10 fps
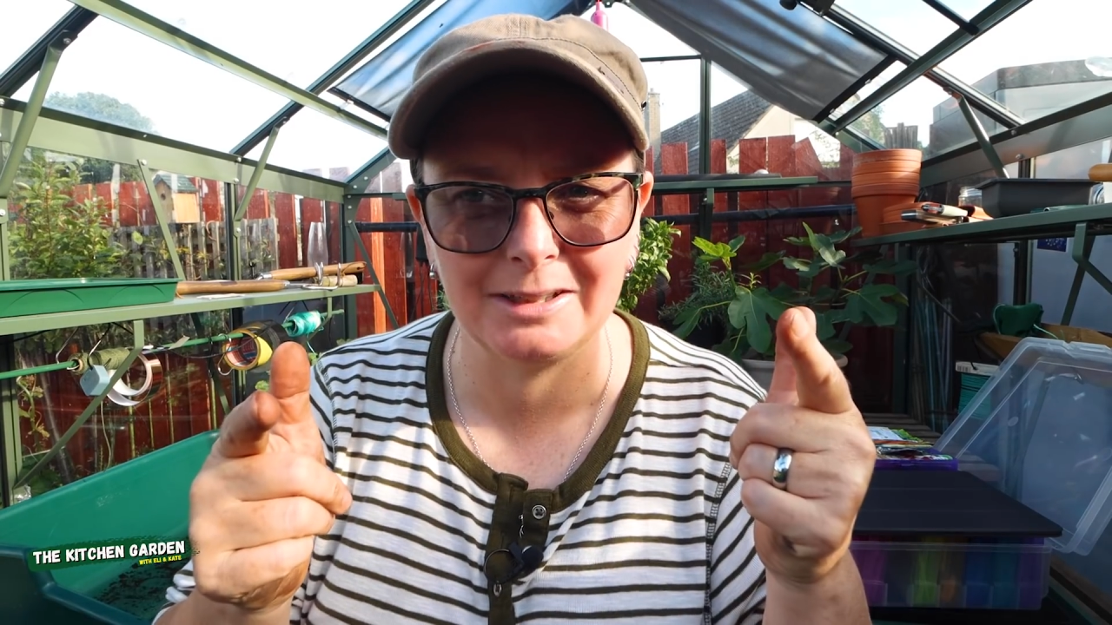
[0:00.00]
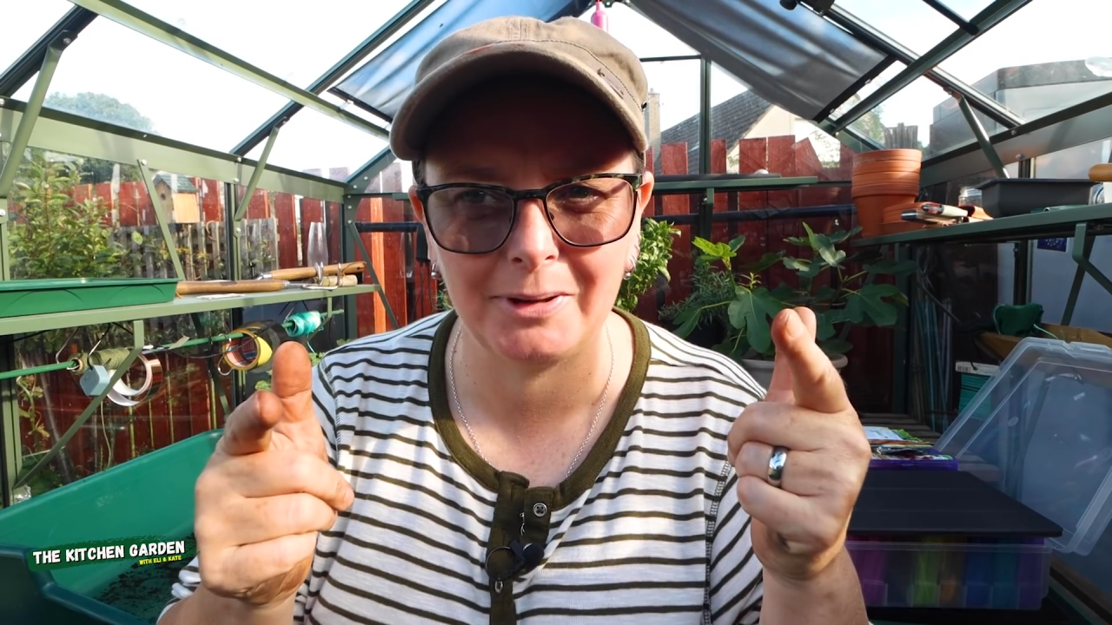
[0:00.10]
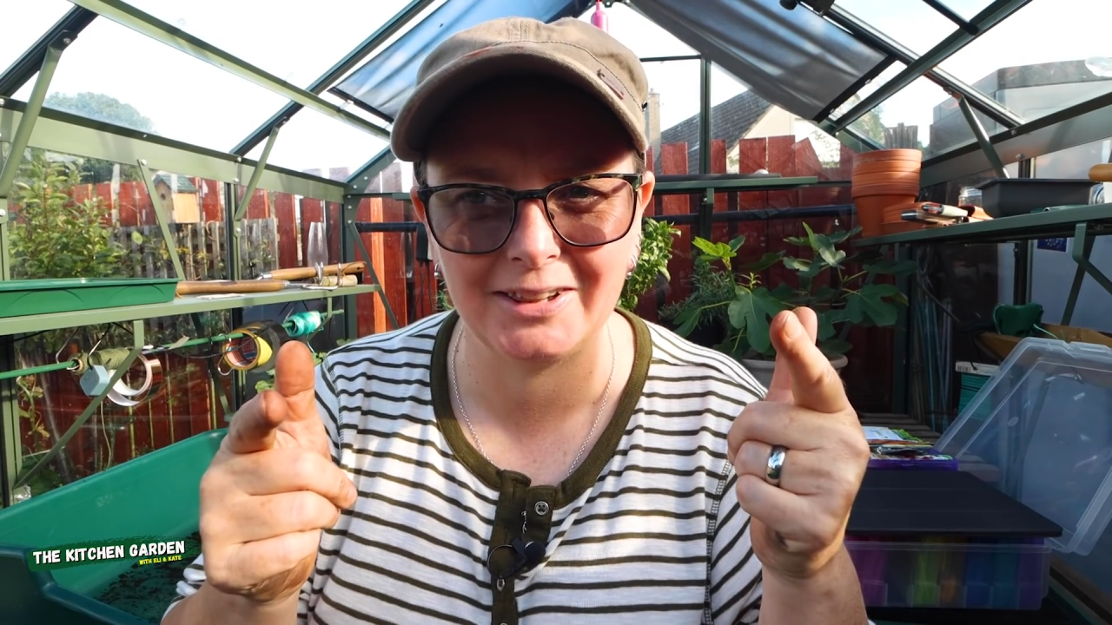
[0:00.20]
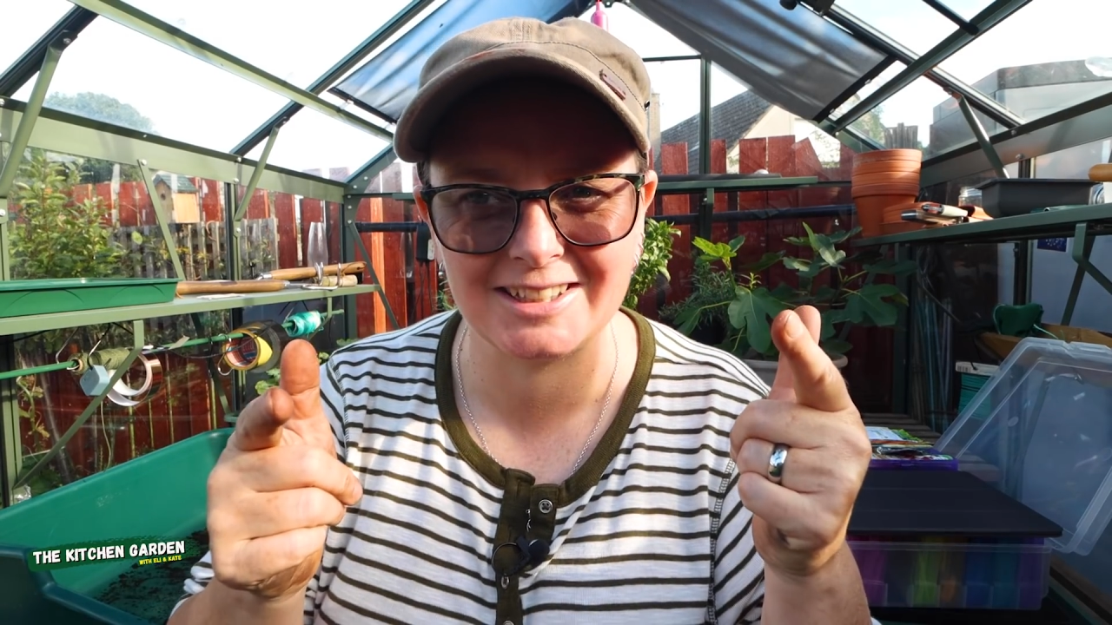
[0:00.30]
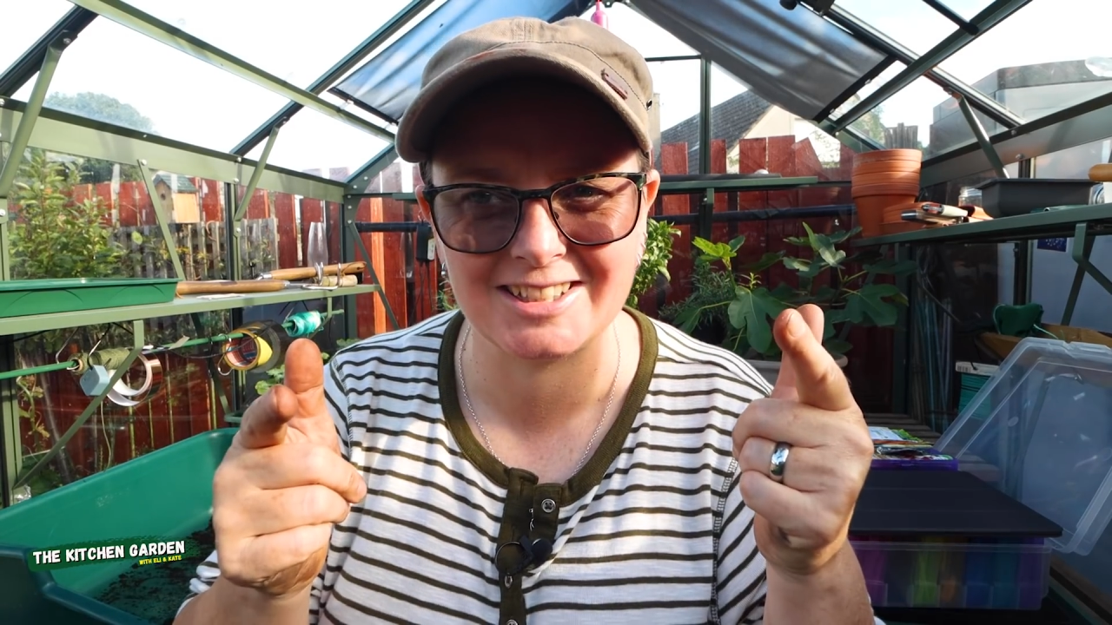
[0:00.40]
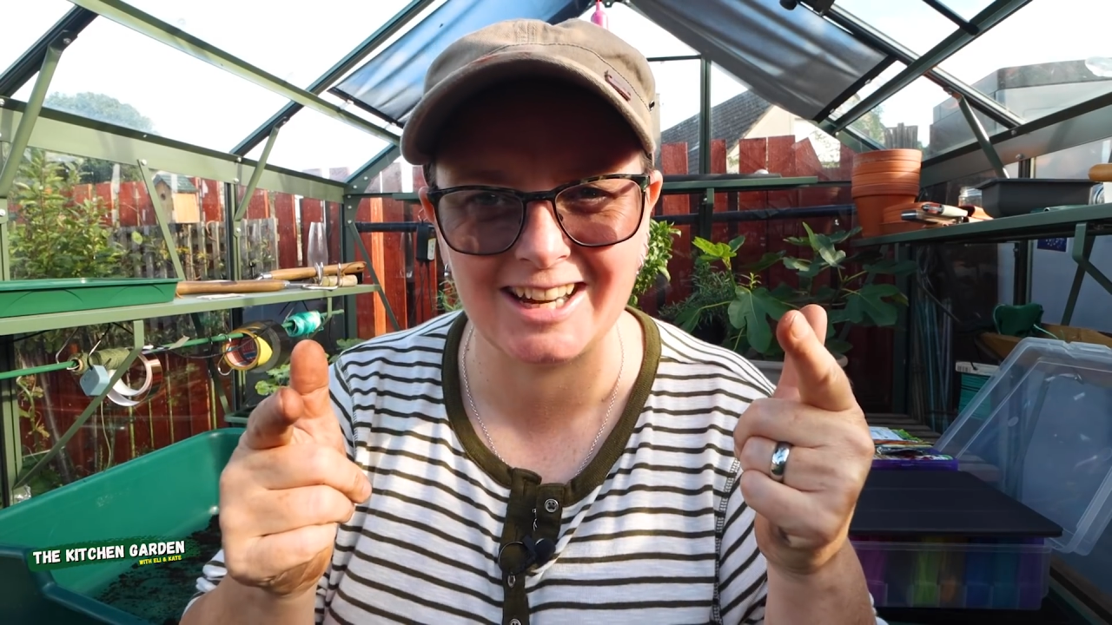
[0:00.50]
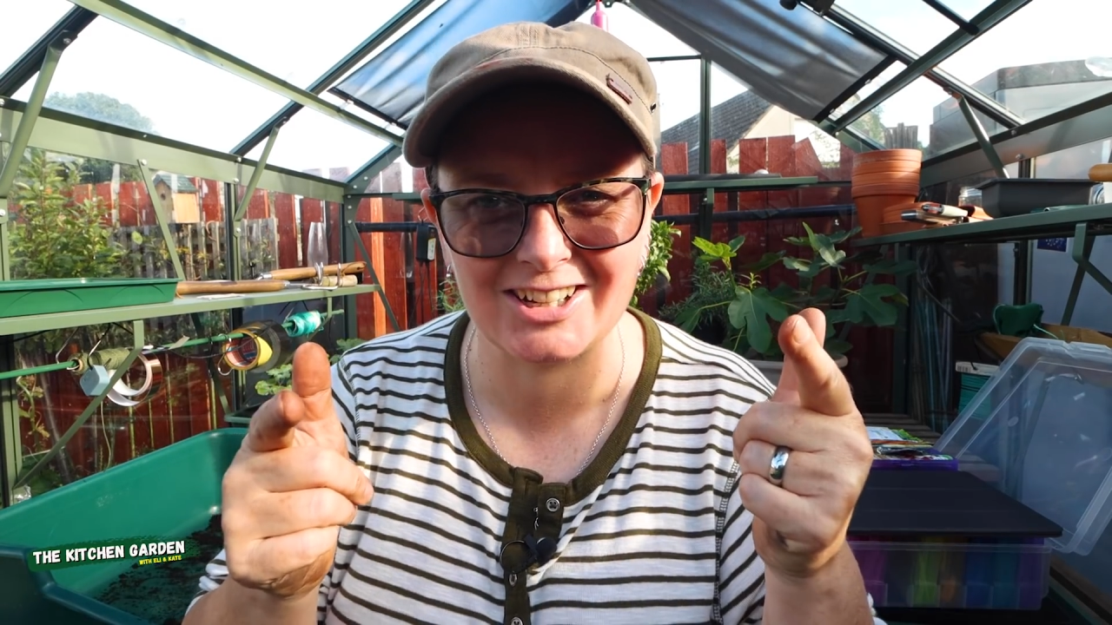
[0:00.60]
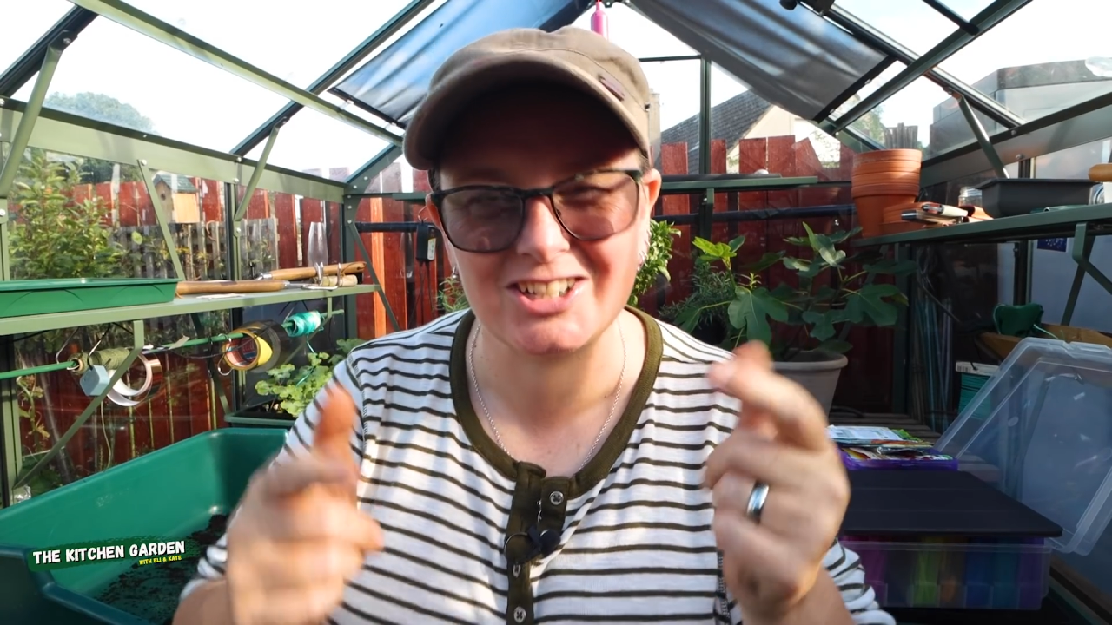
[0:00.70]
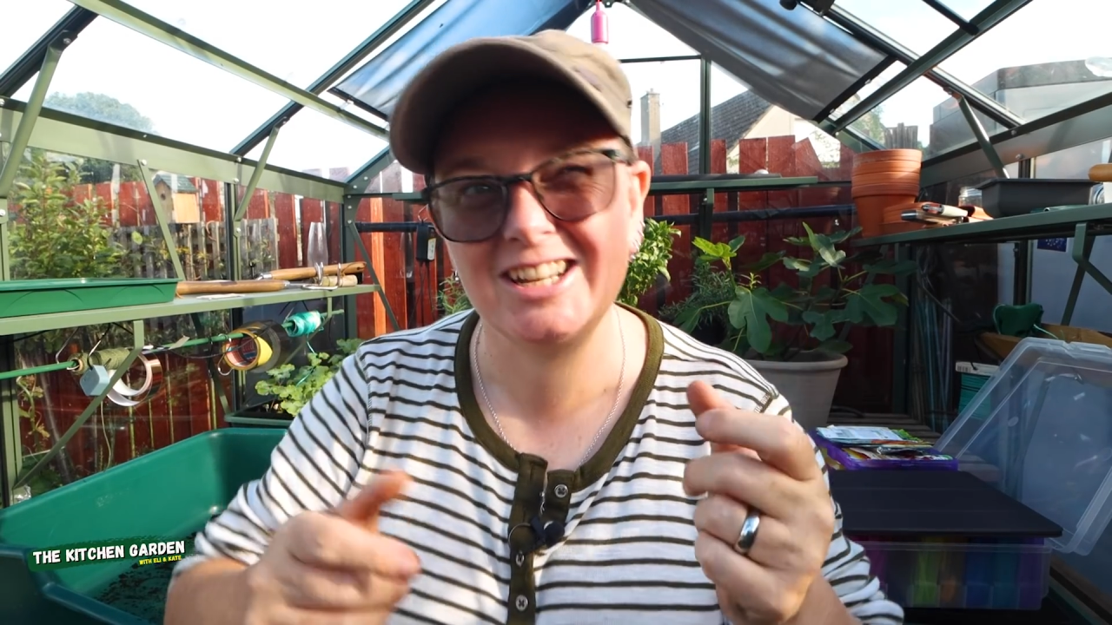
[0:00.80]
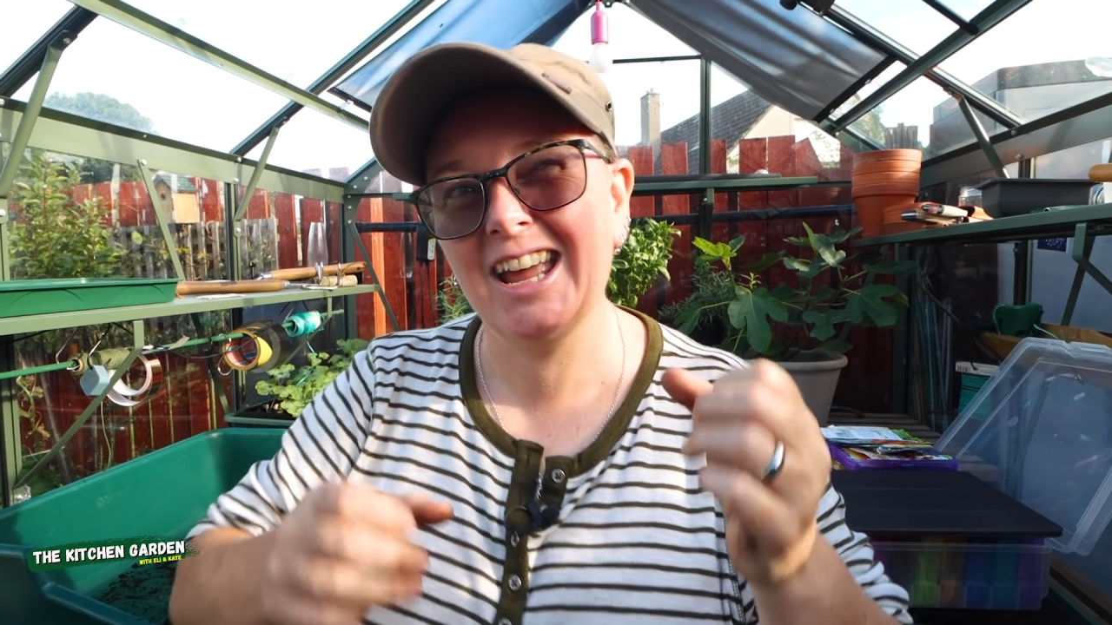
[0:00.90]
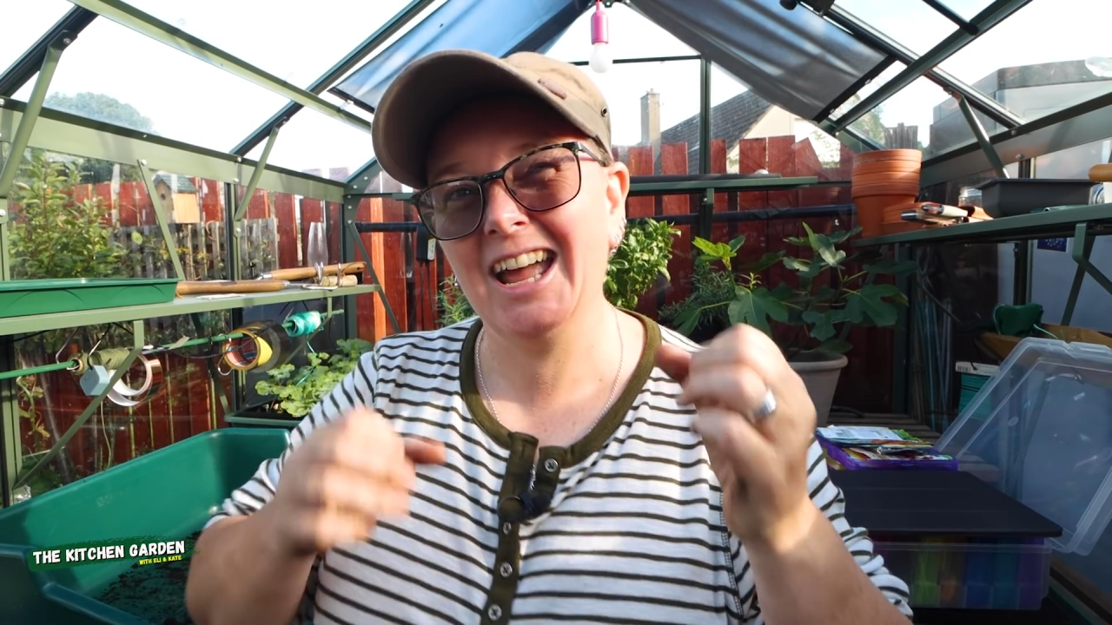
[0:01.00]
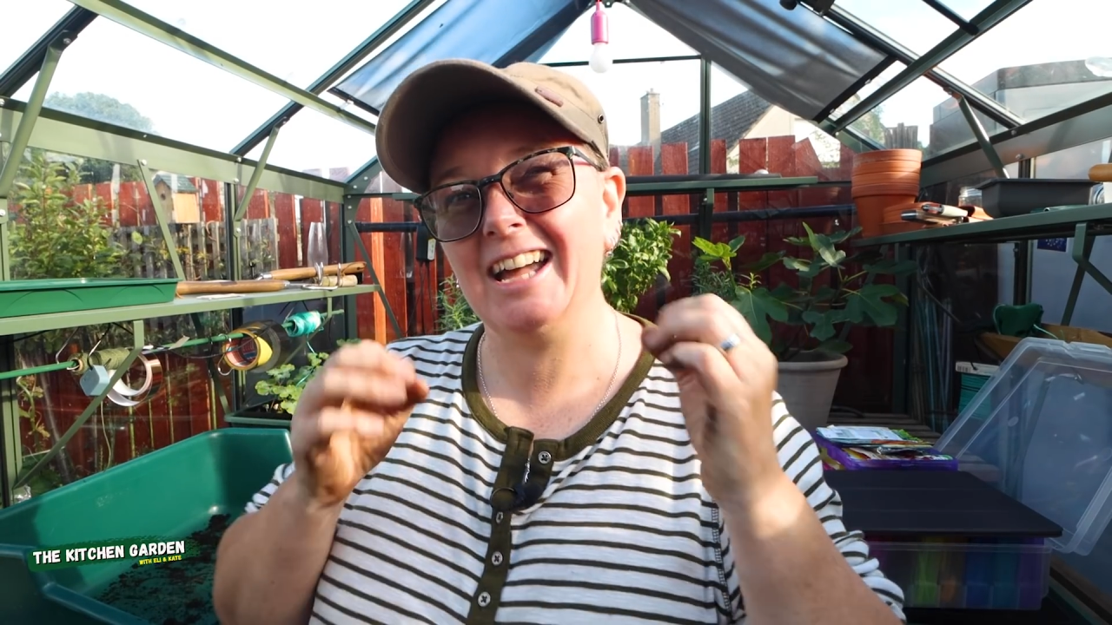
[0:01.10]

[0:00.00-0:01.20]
about this section.